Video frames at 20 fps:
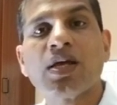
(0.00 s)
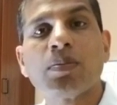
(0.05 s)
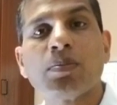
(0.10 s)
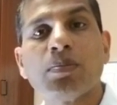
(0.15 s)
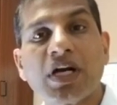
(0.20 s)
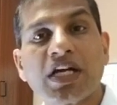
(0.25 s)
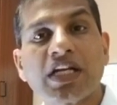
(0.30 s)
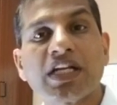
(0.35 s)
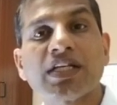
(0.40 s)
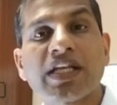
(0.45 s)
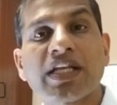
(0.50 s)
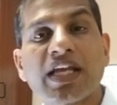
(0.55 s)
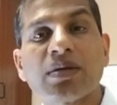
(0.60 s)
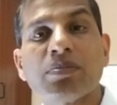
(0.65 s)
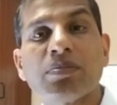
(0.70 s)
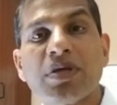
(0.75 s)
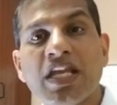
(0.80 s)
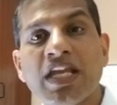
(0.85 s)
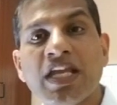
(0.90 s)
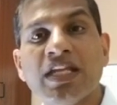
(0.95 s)
but it can
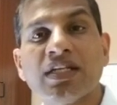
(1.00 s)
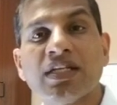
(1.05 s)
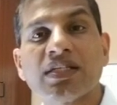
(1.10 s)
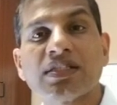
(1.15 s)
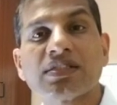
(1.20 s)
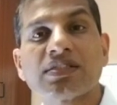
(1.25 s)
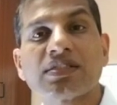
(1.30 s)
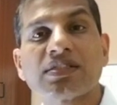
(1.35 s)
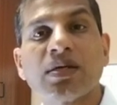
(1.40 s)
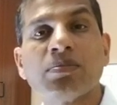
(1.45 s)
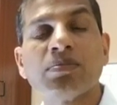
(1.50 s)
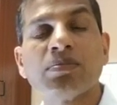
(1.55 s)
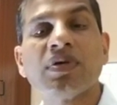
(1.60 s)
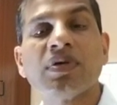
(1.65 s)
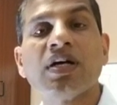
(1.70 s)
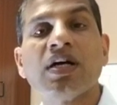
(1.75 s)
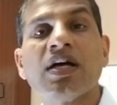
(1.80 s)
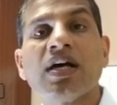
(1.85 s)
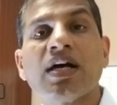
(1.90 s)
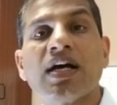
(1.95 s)
mean some
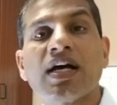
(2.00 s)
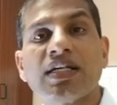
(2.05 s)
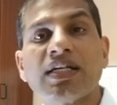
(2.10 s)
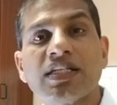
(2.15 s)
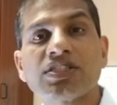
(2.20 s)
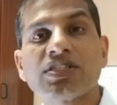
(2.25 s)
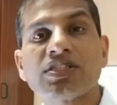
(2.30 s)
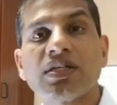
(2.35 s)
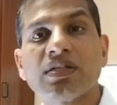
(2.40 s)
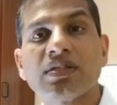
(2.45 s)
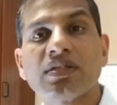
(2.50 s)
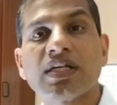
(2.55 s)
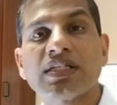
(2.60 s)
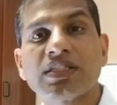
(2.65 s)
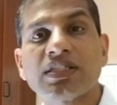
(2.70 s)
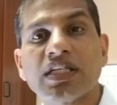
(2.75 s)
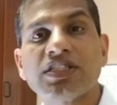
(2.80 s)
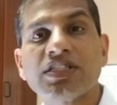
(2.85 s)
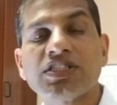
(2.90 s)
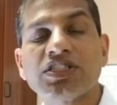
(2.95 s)
additional
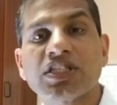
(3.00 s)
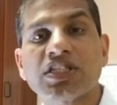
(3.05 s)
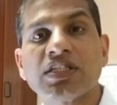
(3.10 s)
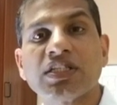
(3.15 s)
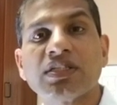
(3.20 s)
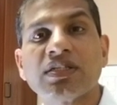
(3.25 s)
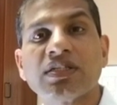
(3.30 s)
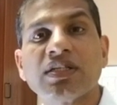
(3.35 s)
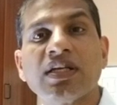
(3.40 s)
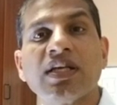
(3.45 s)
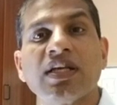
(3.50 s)
attention